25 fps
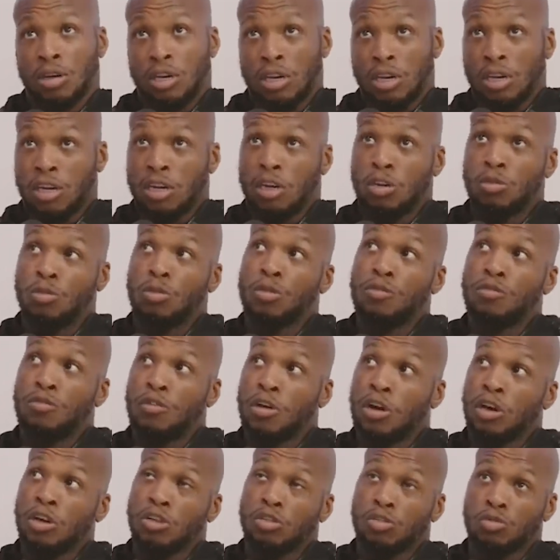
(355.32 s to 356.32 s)
in the
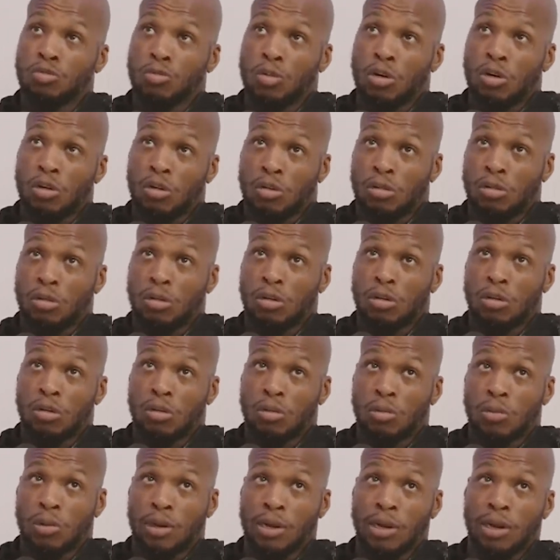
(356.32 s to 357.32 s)
reverse role,
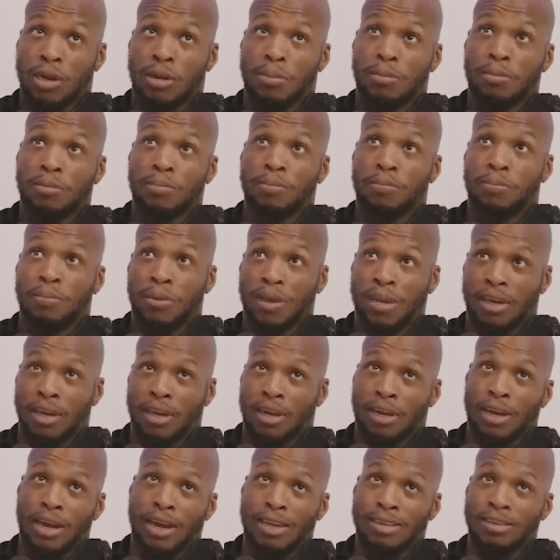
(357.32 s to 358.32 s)
when I'm
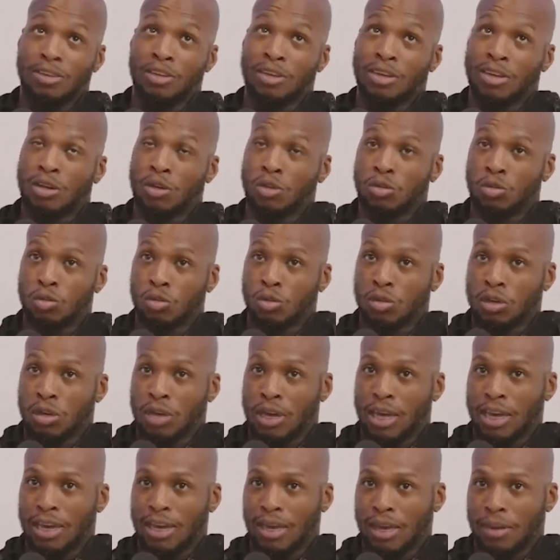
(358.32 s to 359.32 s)
being nice, you can also
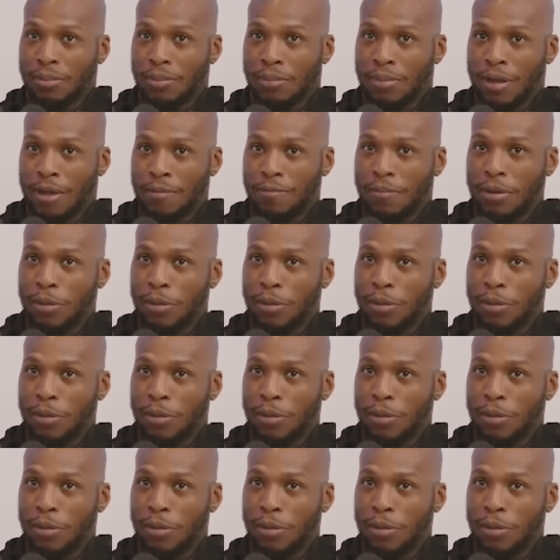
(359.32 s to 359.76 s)
have